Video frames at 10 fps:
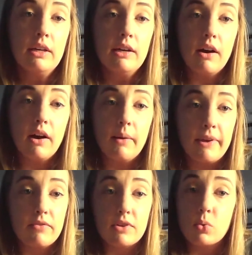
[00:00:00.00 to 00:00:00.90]

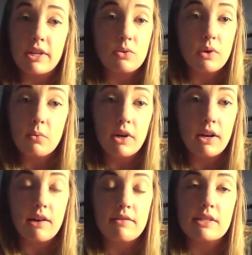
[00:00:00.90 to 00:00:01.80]
and for 2021,
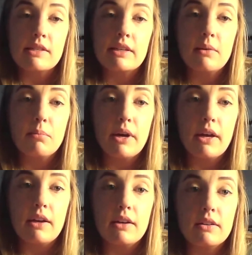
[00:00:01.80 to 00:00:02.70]
obviously,
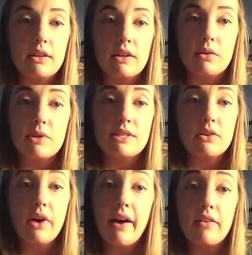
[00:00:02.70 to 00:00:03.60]
but we
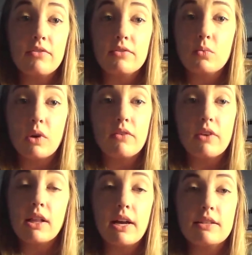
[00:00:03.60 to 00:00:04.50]
still have one of our
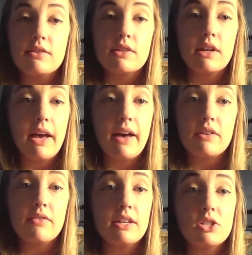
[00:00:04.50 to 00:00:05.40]
clients who's going to have an
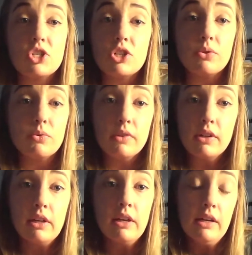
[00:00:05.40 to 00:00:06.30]
event in June.
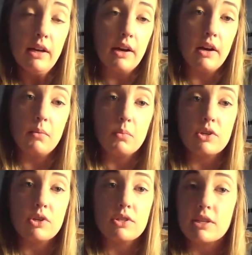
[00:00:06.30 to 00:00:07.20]

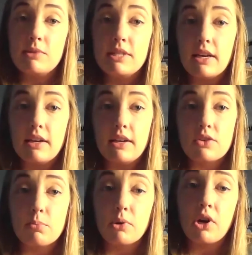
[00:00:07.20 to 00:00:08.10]
We're just going to be taking
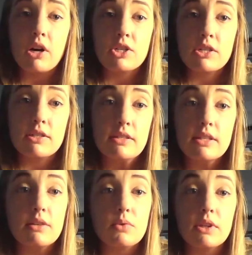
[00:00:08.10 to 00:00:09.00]
extra precautions
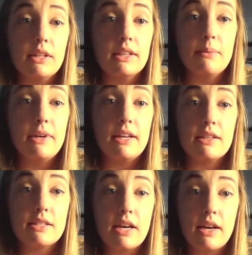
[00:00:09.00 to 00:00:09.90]
and really limiting the
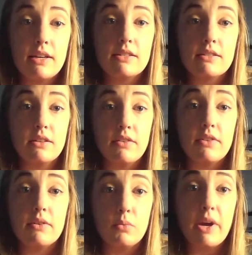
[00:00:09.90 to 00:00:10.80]
size of
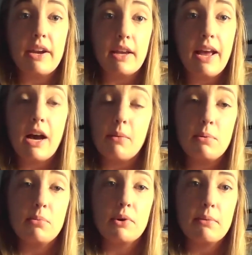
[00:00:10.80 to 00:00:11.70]
the wedding and how many
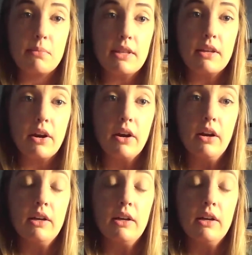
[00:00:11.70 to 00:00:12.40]
people can be there.